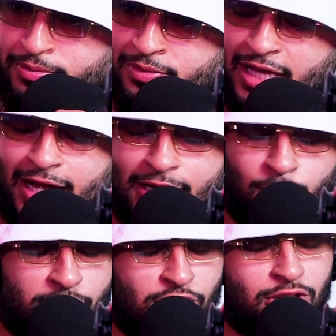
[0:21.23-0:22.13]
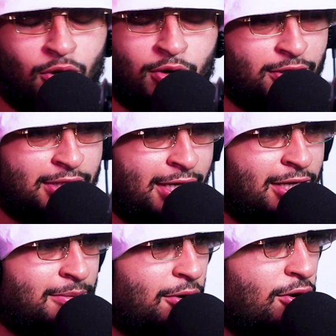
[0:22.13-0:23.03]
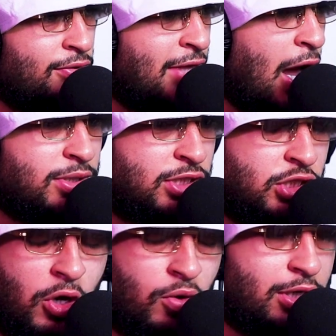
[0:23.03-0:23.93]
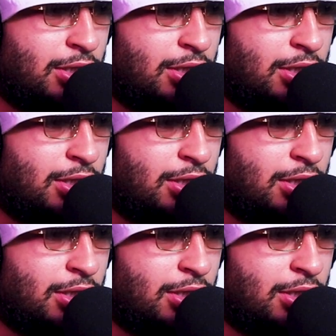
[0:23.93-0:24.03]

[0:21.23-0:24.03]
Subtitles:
That was so entertaining, bro. That was so good.